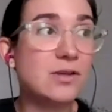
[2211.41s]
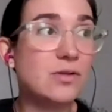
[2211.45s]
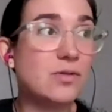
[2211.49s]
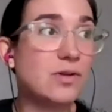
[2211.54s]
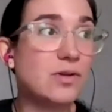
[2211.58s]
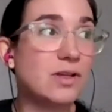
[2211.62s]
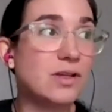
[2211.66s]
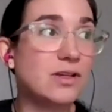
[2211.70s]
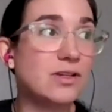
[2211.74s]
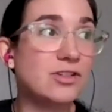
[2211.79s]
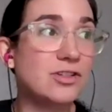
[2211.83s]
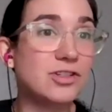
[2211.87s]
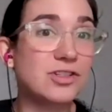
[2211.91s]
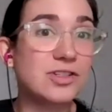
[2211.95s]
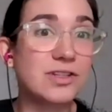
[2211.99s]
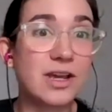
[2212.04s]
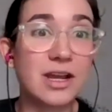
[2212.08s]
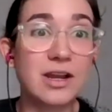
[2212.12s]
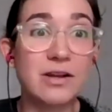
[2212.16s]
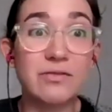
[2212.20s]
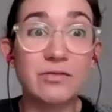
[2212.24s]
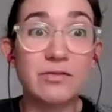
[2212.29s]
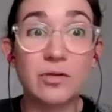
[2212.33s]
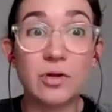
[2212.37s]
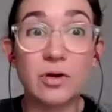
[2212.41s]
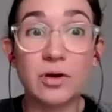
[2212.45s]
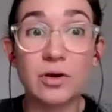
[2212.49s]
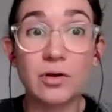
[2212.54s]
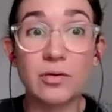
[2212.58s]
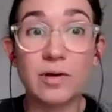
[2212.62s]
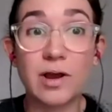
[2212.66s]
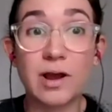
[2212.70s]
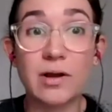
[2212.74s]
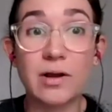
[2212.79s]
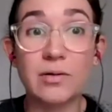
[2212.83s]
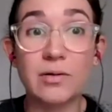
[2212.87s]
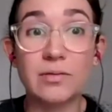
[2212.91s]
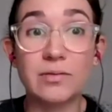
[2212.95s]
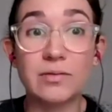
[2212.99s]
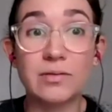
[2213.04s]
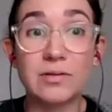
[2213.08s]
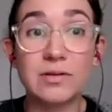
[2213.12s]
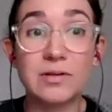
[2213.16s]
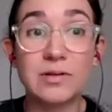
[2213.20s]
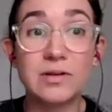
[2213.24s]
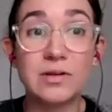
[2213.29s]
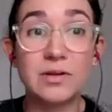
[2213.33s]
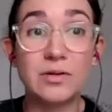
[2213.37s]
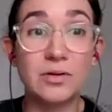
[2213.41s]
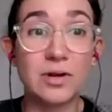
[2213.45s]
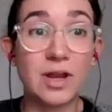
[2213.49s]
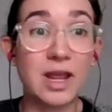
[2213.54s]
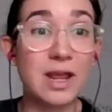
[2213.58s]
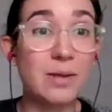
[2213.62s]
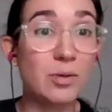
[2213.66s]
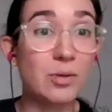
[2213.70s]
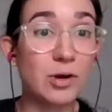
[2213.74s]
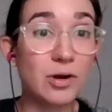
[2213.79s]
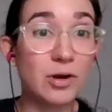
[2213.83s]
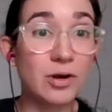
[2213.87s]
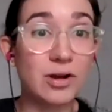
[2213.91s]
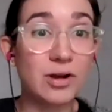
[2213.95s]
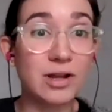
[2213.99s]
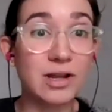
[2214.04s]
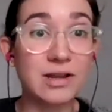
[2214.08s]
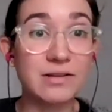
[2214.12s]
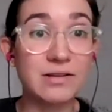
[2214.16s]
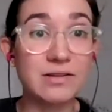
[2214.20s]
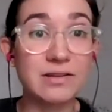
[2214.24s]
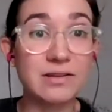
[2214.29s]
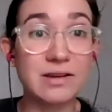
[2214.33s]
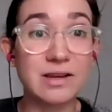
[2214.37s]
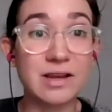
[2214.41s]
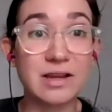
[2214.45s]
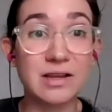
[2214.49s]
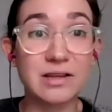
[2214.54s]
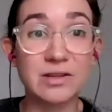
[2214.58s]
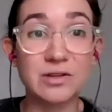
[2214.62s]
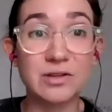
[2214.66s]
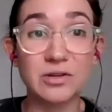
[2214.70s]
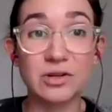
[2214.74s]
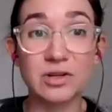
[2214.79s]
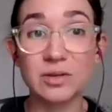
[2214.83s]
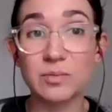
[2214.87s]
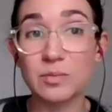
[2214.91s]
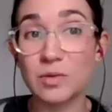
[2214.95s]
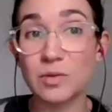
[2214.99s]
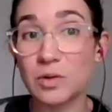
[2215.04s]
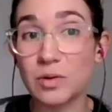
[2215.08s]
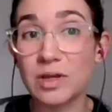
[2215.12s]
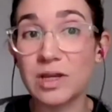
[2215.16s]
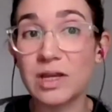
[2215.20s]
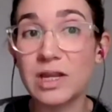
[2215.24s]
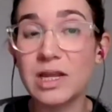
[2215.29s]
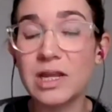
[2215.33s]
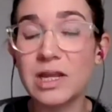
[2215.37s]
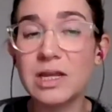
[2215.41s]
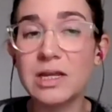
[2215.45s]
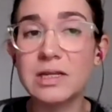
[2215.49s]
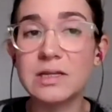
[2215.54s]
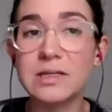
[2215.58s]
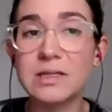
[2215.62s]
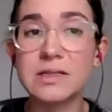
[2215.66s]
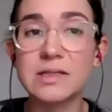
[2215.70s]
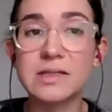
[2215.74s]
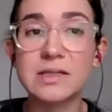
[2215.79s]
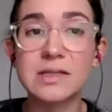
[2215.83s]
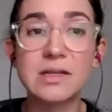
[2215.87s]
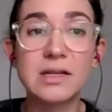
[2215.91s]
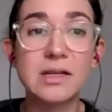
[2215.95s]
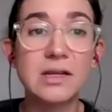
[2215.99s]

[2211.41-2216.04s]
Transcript: You can just kind of look around your neighborhood and in your community and